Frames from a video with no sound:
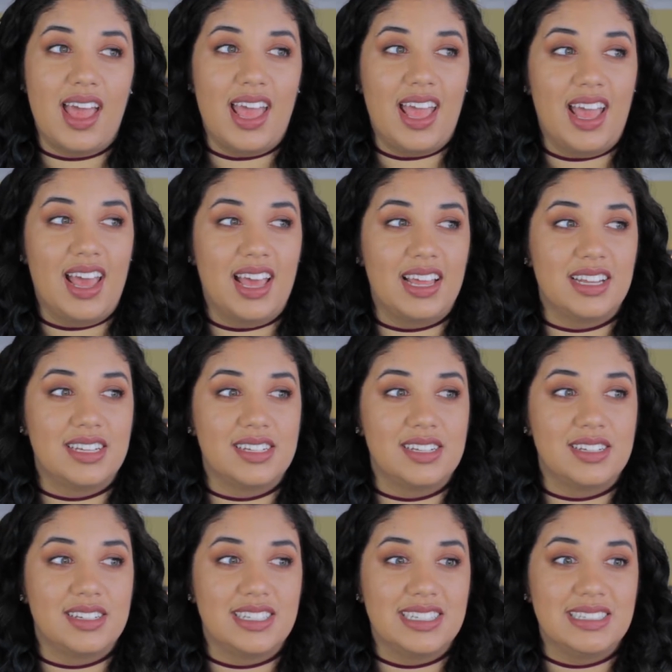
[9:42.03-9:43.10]

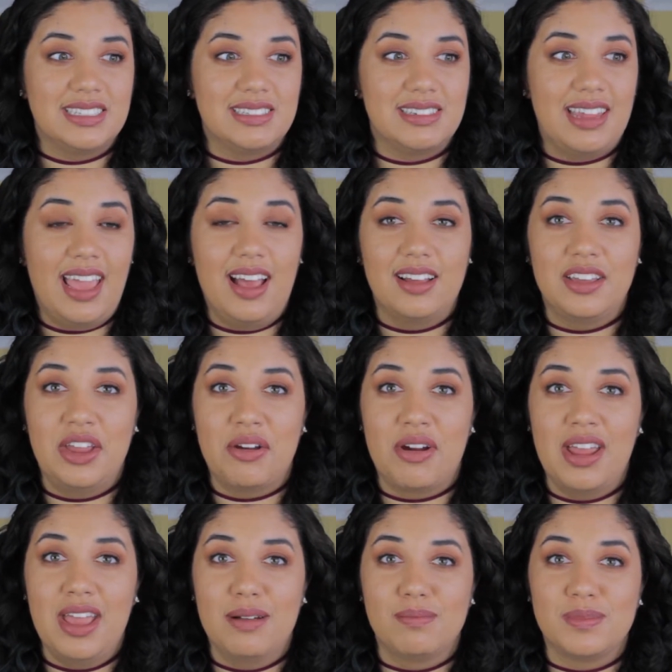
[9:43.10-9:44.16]
and yeah, here
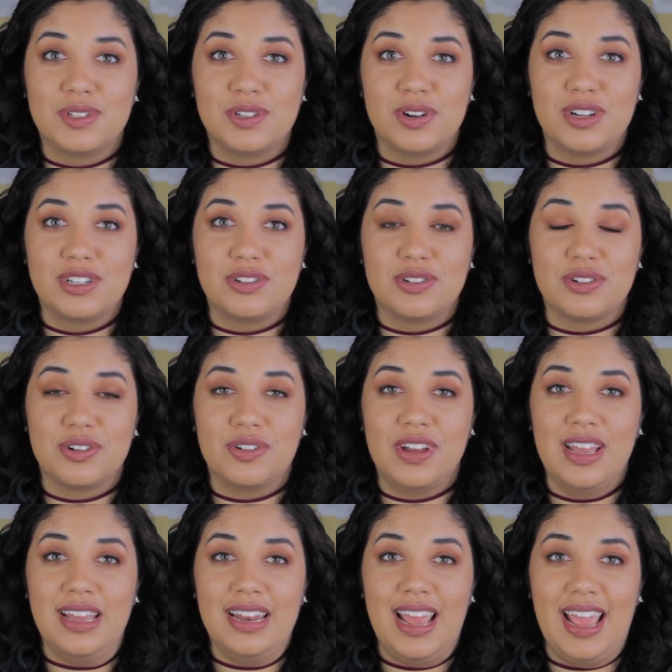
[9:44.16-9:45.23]
I am starting to learn
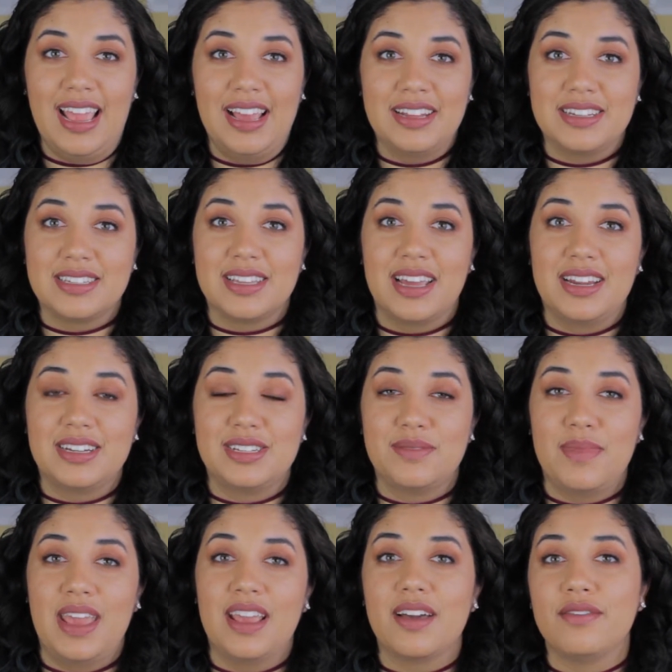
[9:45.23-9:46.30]
Korean, and decided to
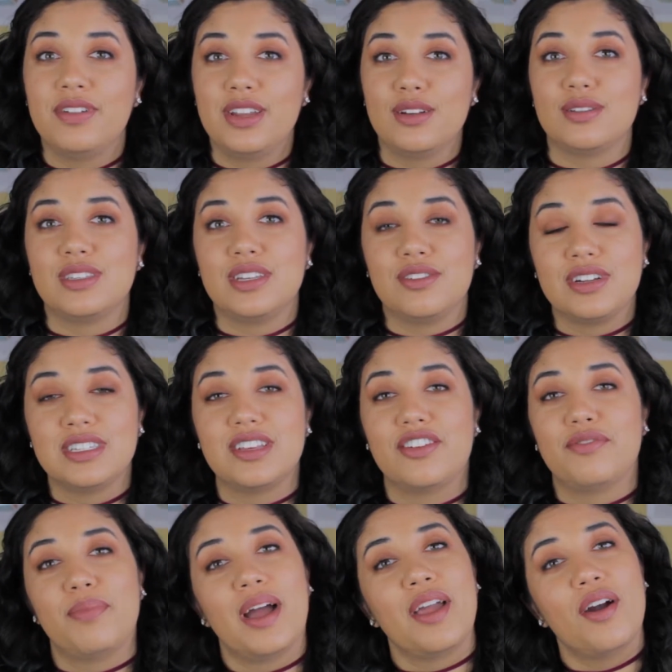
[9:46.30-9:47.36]
make a video series
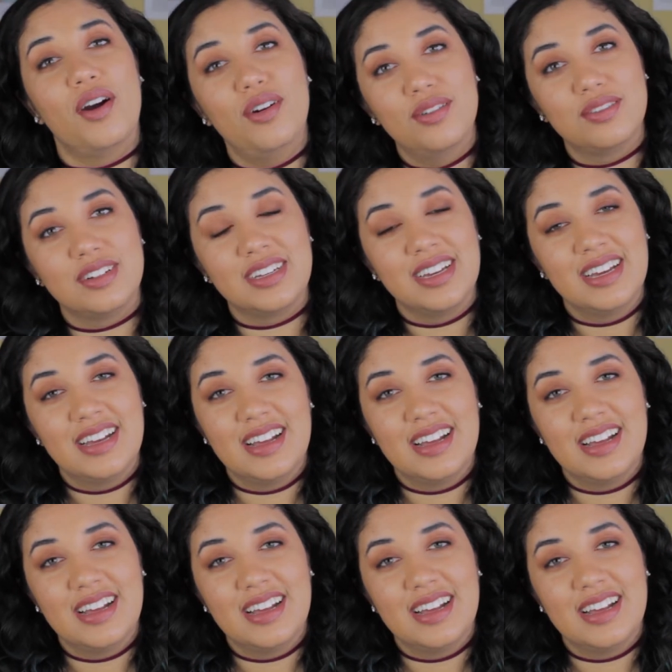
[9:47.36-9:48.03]
of my own